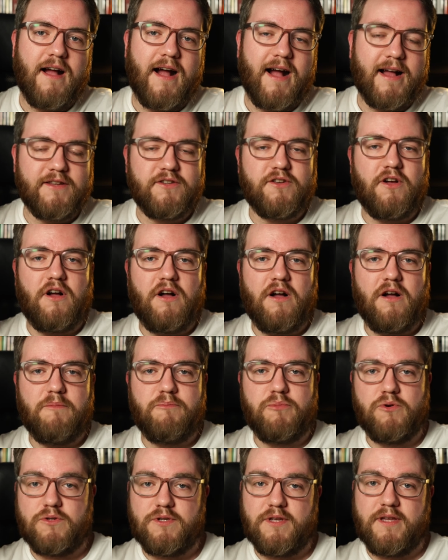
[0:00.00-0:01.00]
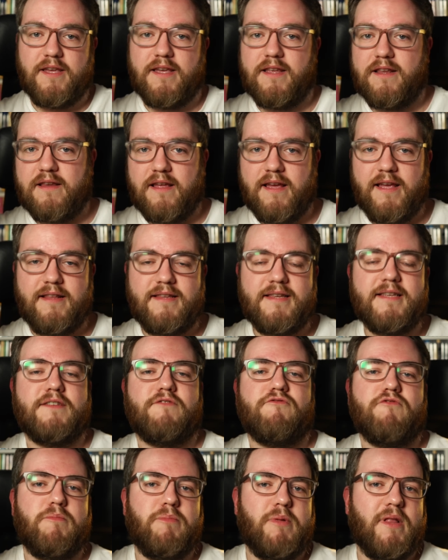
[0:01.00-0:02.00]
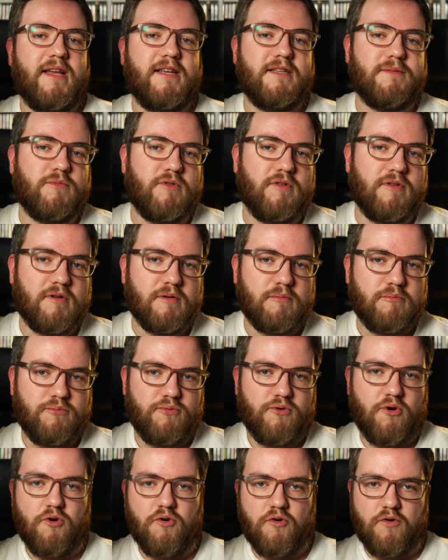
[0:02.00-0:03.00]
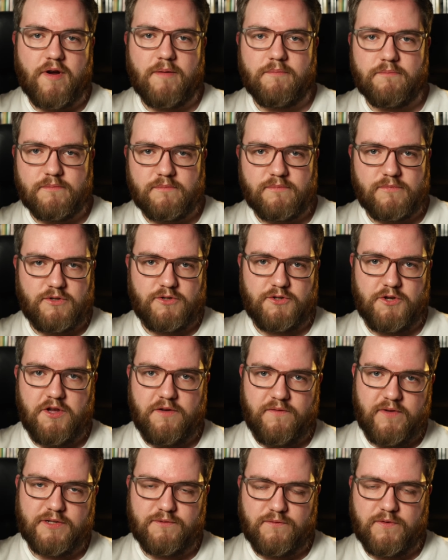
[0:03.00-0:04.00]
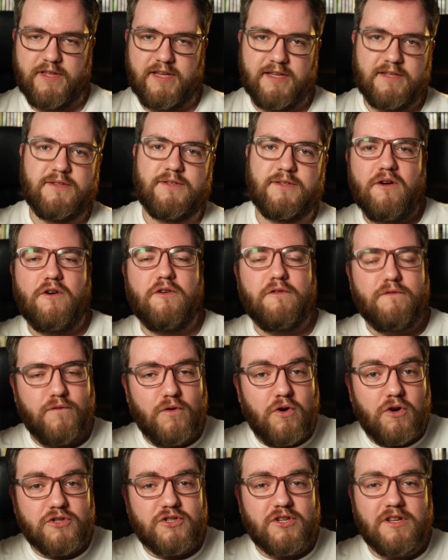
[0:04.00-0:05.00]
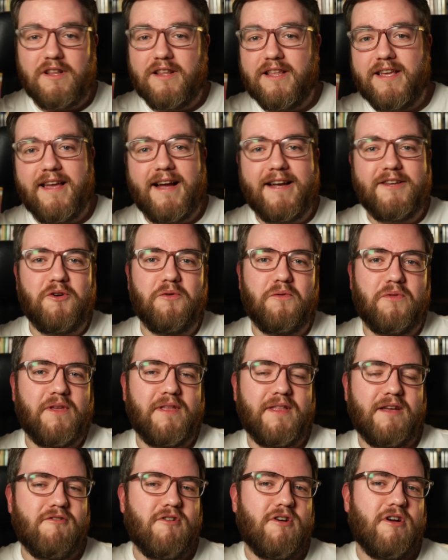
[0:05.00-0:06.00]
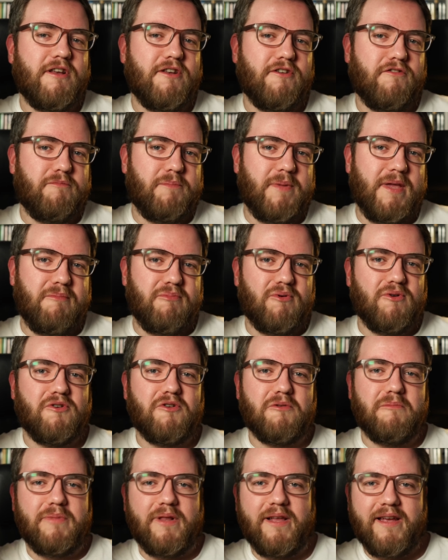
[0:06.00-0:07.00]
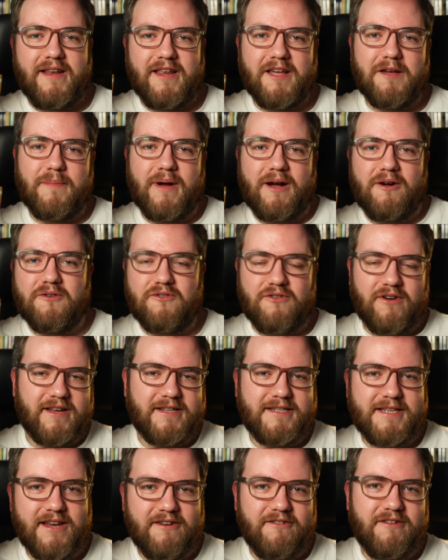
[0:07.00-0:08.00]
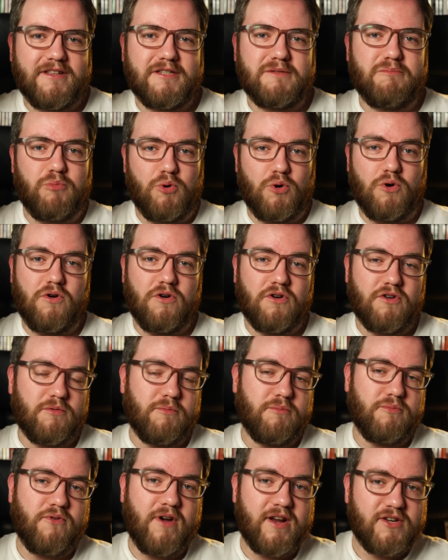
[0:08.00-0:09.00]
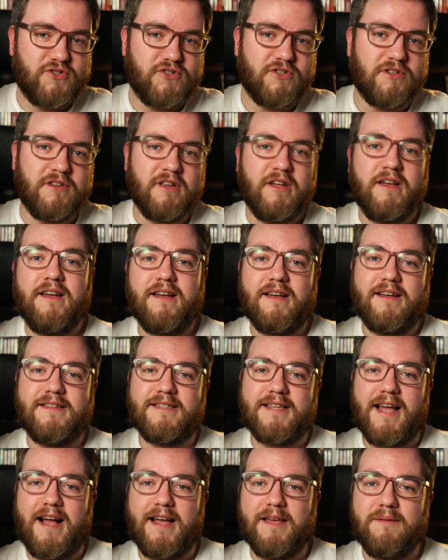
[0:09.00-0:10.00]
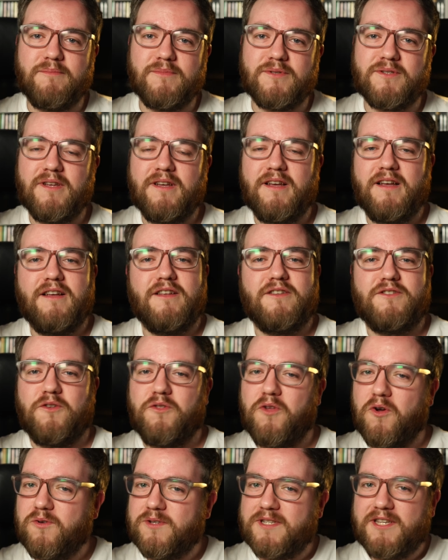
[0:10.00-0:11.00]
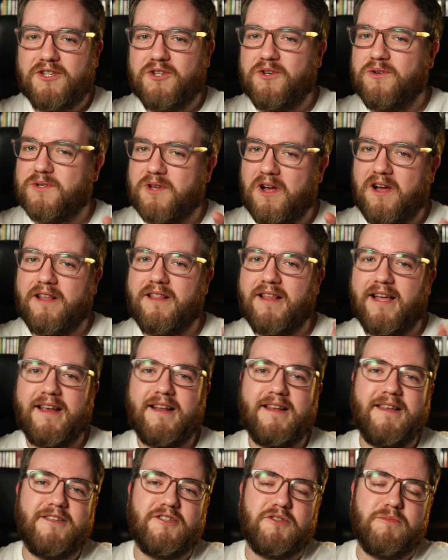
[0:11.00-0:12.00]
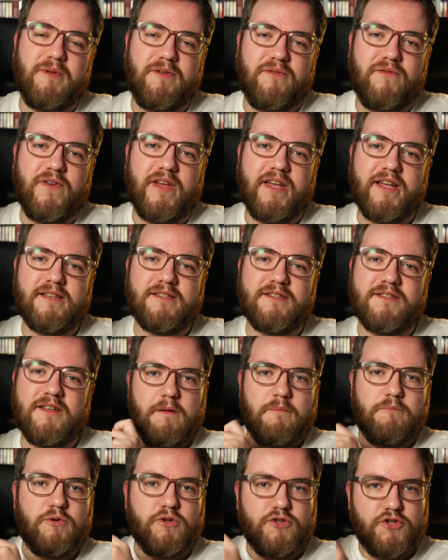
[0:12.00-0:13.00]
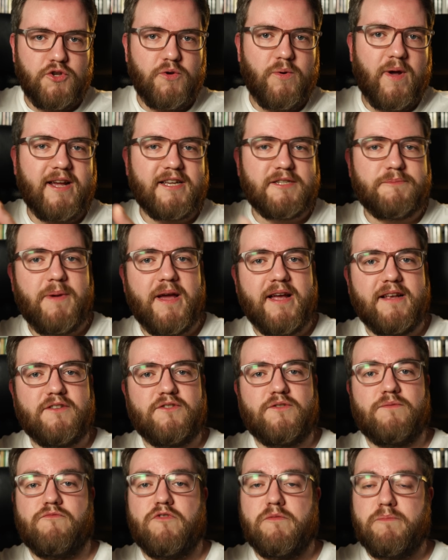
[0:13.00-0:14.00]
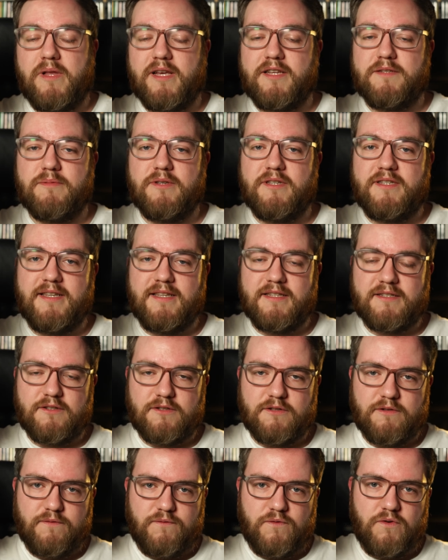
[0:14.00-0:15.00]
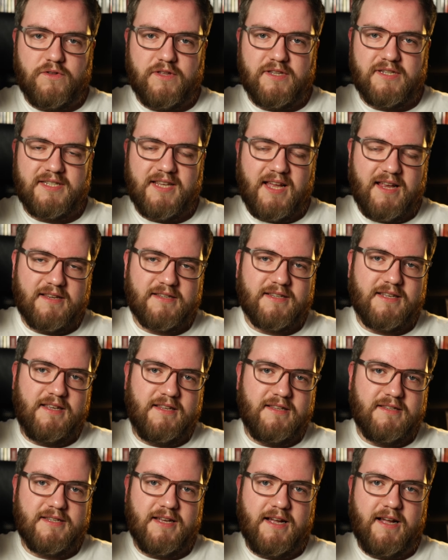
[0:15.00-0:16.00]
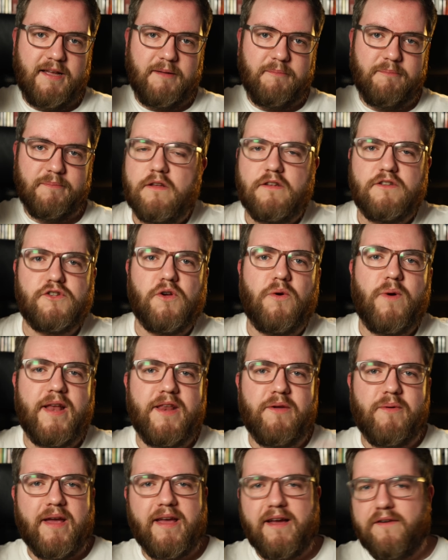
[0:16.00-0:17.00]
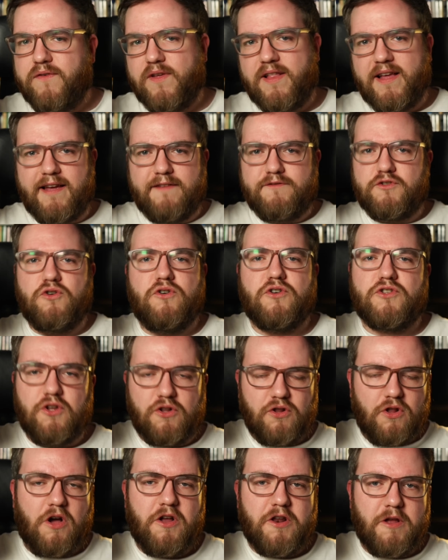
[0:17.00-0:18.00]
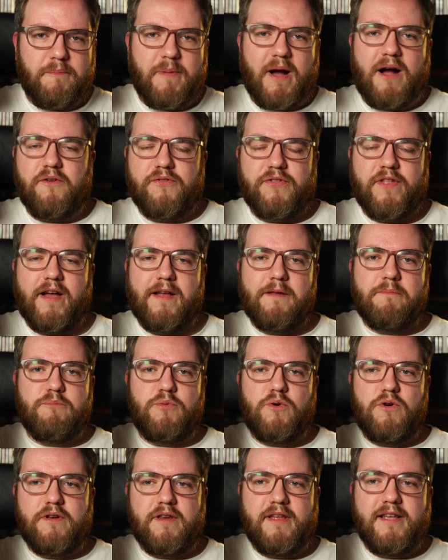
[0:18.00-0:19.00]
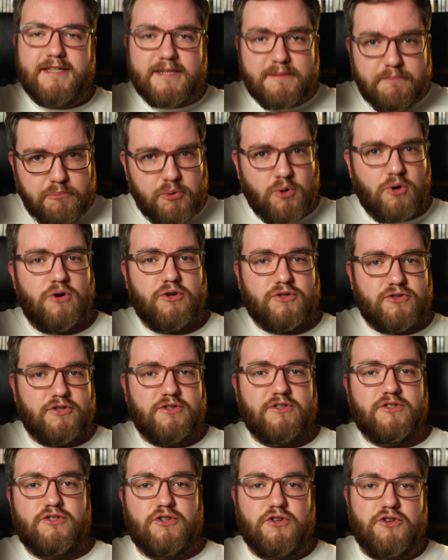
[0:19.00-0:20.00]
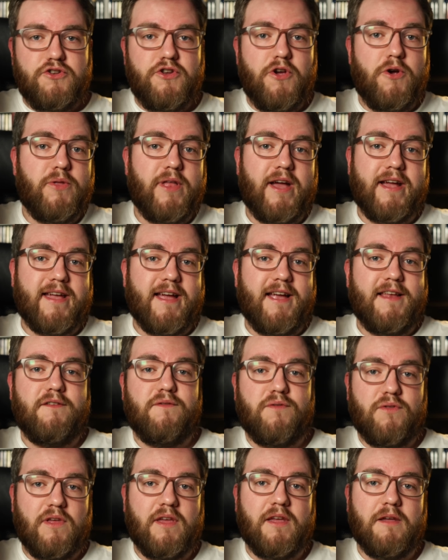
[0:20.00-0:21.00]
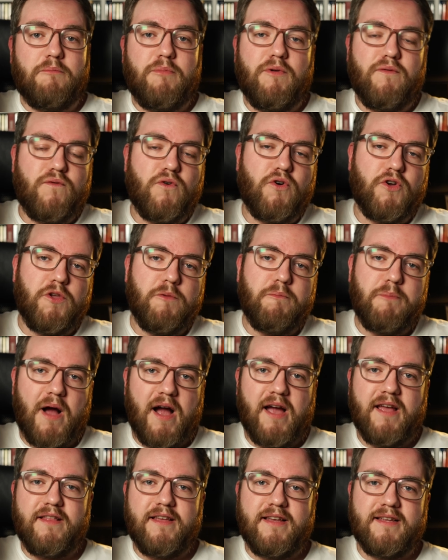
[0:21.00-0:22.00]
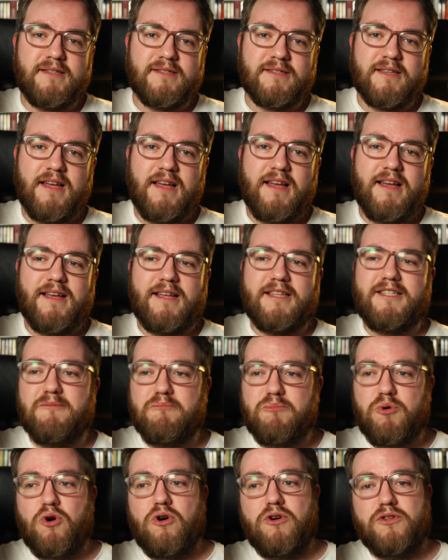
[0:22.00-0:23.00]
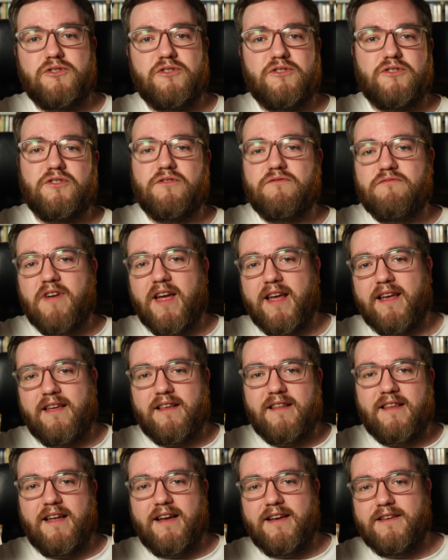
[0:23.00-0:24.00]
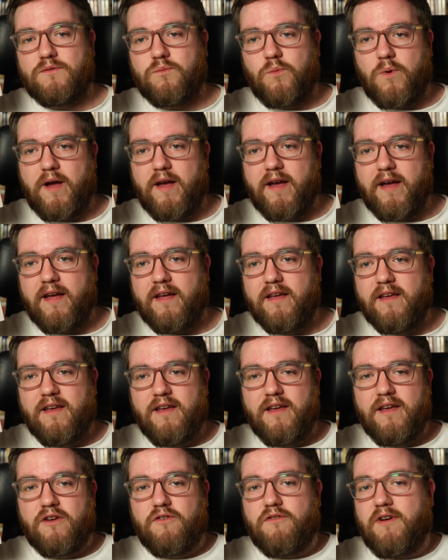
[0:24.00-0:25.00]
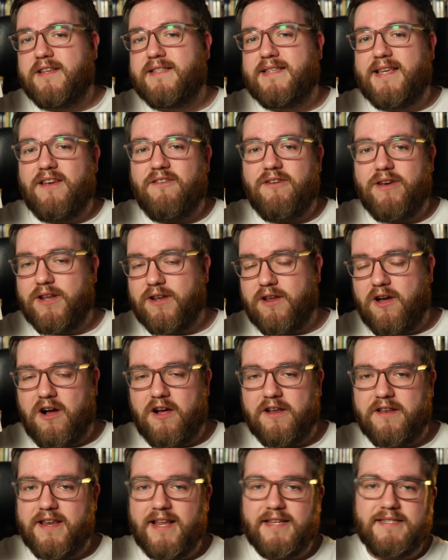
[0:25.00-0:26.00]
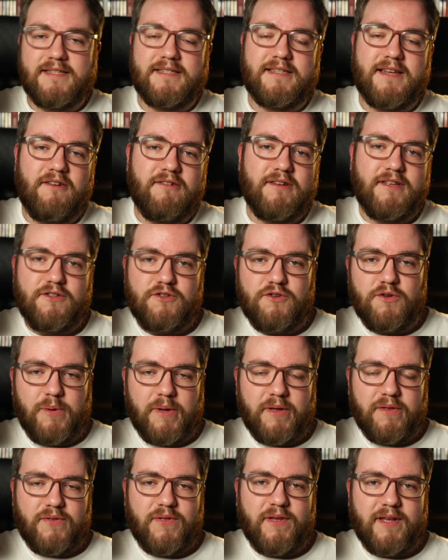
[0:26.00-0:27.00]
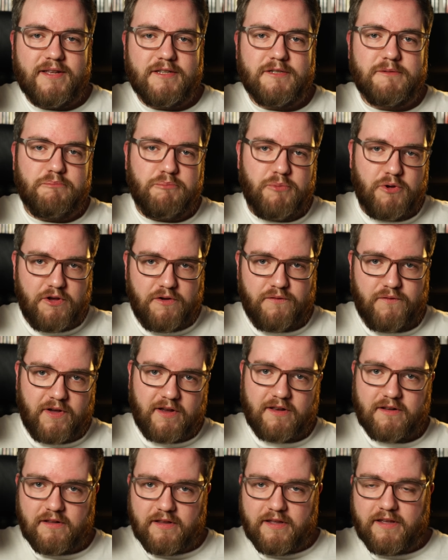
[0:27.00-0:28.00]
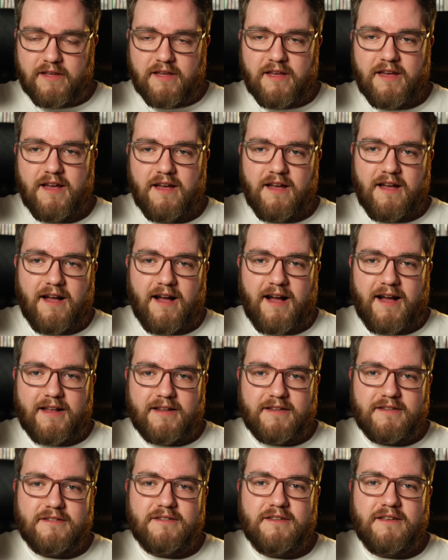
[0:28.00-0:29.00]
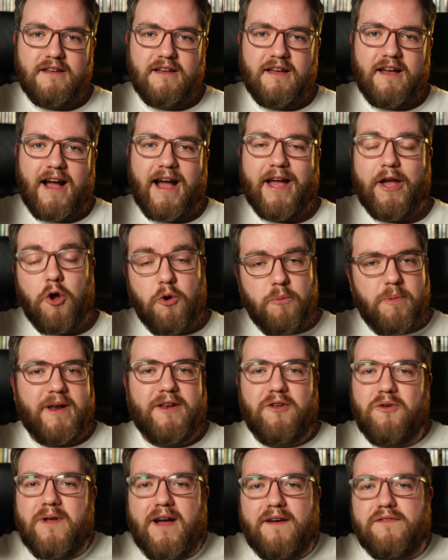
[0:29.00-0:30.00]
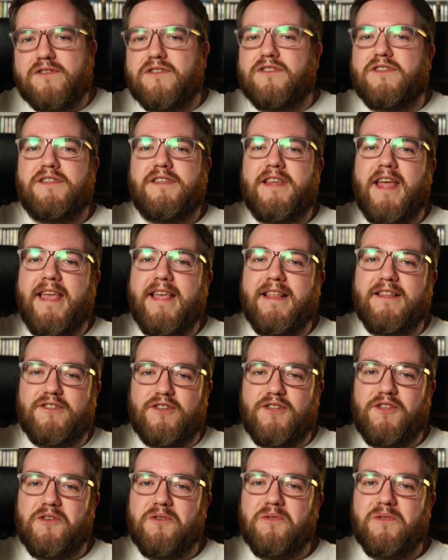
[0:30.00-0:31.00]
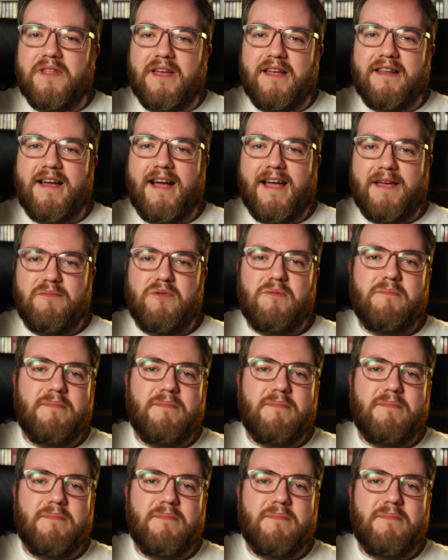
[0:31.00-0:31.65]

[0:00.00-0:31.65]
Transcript: and are putting in a disc replacement program service for this. Unfortunately, I don't think there are enough people complaining about Criterion's poor compression at times, so those issues aren't likely to be fixed, but do expect some replacement discs for this set in time. So anyway, I feel like I talked a lot about that, but it's important to know that kind of thing before you buy this. It's important to recognize where Criterion aren't necessarily doing things perfectly, and I hope I don't have to state to you that I am a